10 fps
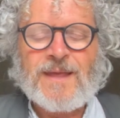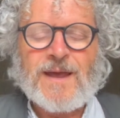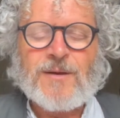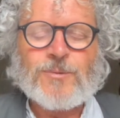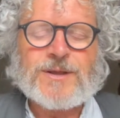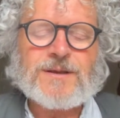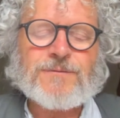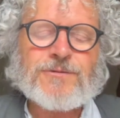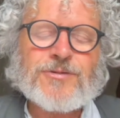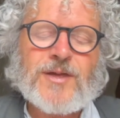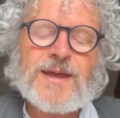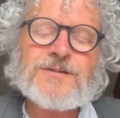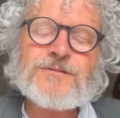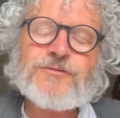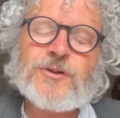And we give
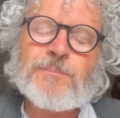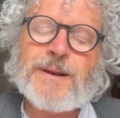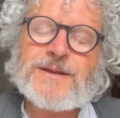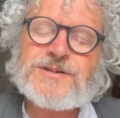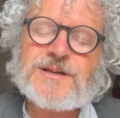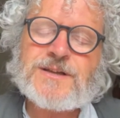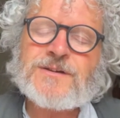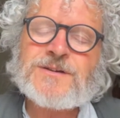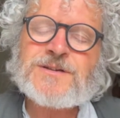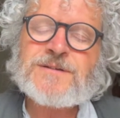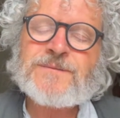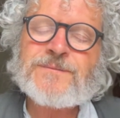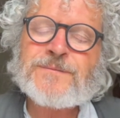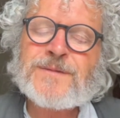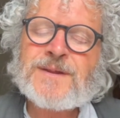thanks for the blessings,
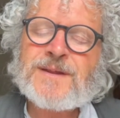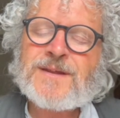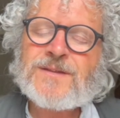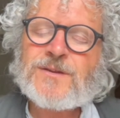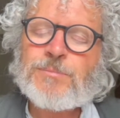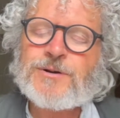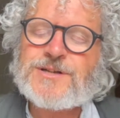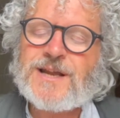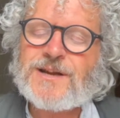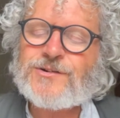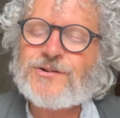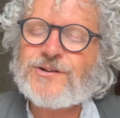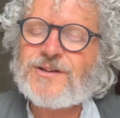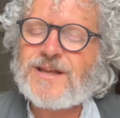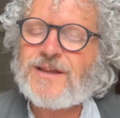the protection,
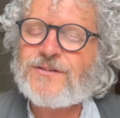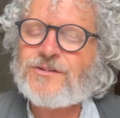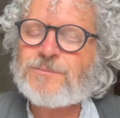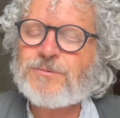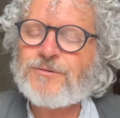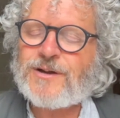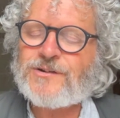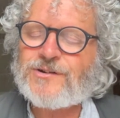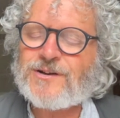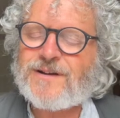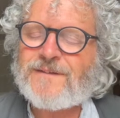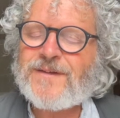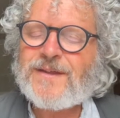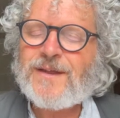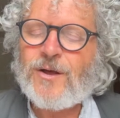the inspiration
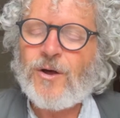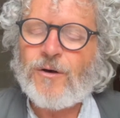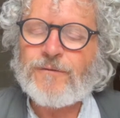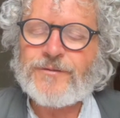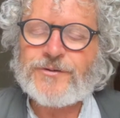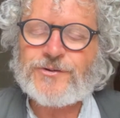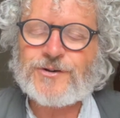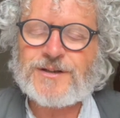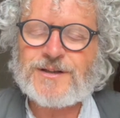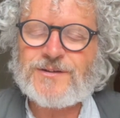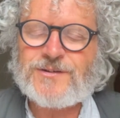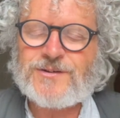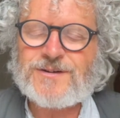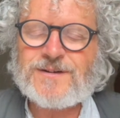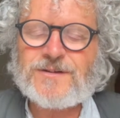of the trees
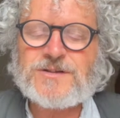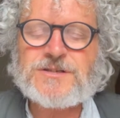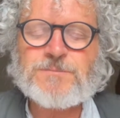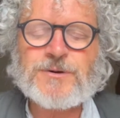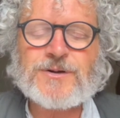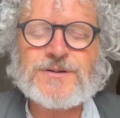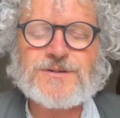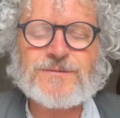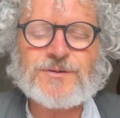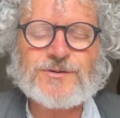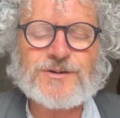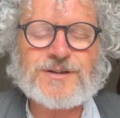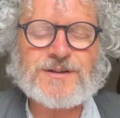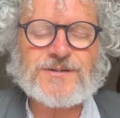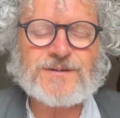and the spirits of the
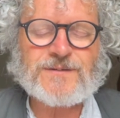trees.